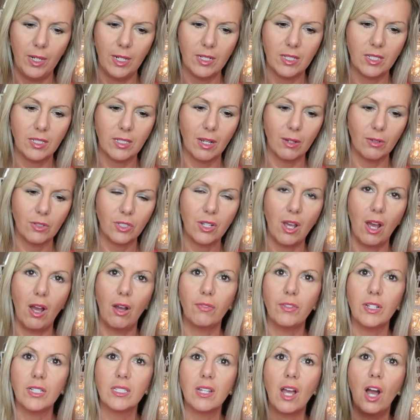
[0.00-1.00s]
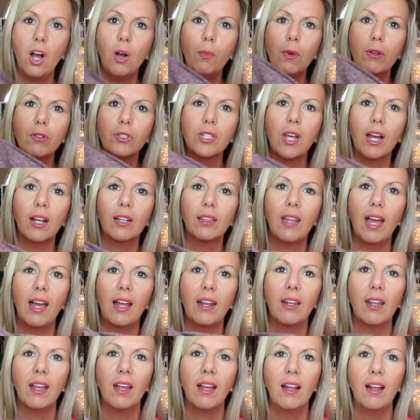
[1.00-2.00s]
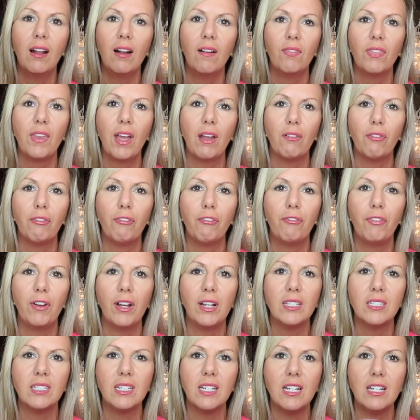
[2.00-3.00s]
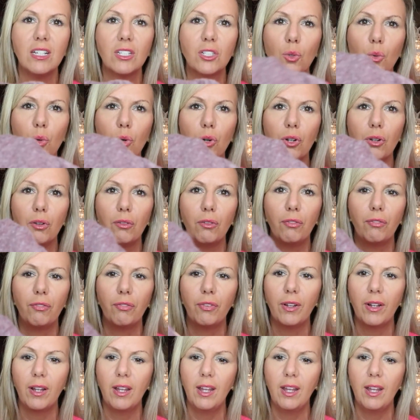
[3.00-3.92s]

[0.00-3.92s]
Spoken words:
It's so soft. It's almost like that fuzzy sort of,